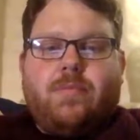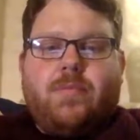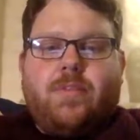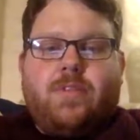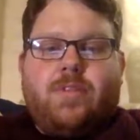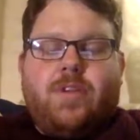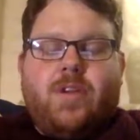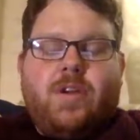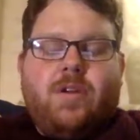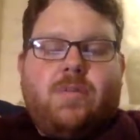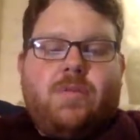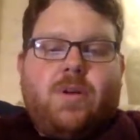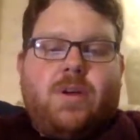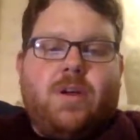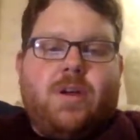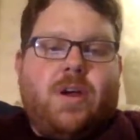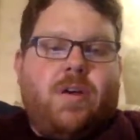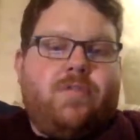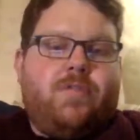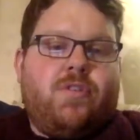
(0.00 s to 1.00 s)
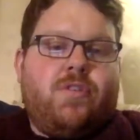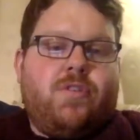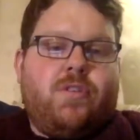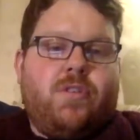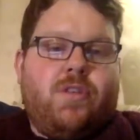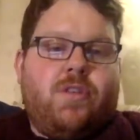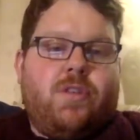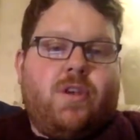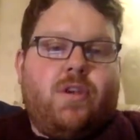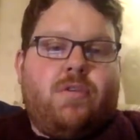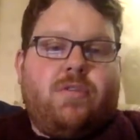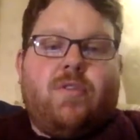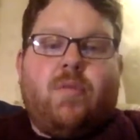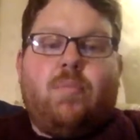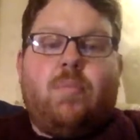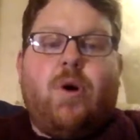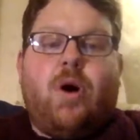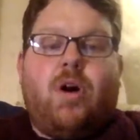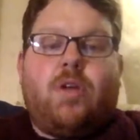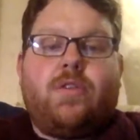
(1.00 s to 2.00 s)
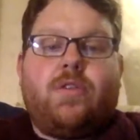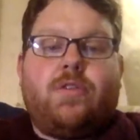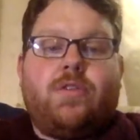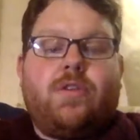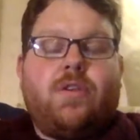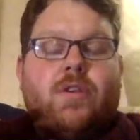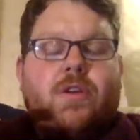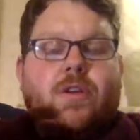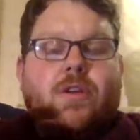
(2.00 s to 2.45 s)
So I've done those in pots